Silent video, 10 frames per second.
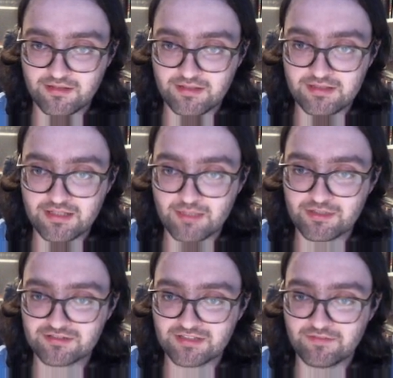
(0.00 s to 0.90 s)
Yeah,
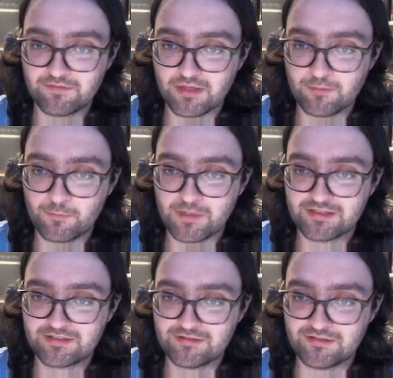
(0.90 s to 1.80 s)
because if they
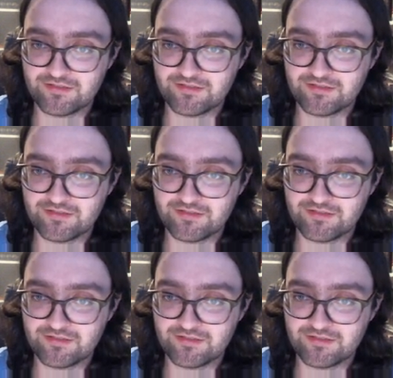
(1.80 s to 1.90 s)
went to